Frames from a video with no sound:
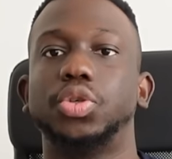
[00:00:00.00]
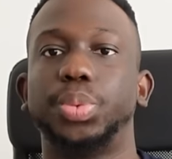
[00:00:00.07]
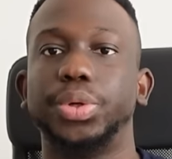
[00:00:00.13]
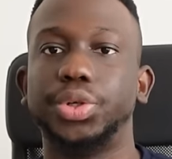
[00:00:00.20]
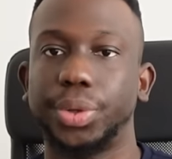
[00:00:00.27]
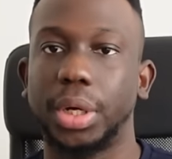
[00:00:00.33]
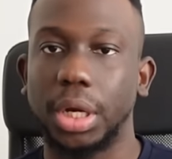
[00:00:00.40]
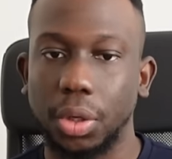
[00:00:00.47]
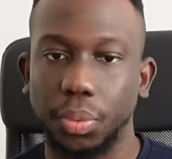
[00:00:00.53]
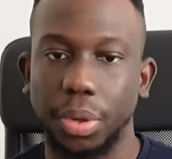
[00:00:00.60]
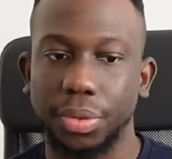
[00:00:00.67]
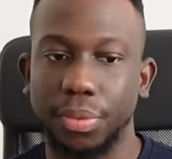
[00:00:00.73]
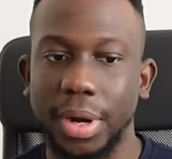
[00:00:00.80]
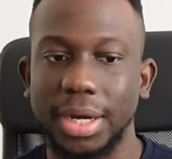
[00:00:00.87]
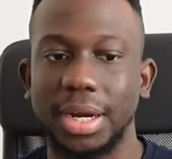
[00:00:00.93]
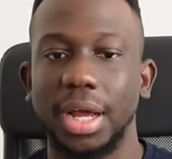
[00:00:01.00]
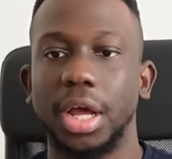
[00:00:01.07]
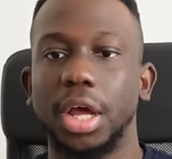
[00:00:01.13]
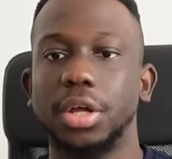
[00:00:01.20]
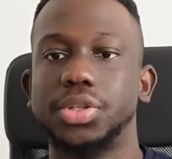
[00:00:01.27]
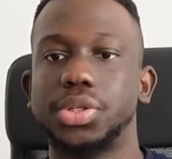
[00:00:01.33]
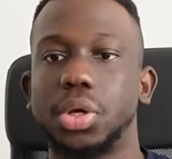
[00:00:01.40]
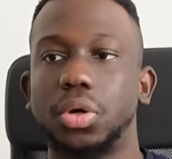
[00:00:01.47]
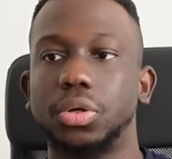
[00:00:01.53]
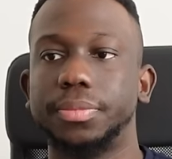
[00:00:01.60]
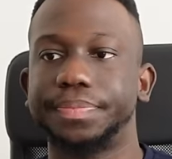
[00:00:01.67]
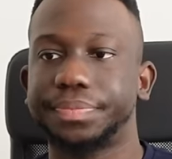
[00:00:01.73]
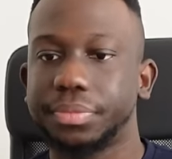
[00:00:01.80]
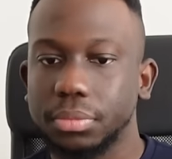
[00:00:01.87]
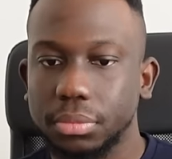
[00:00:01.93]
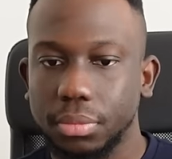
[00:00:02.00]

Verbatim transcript: we're trading with right so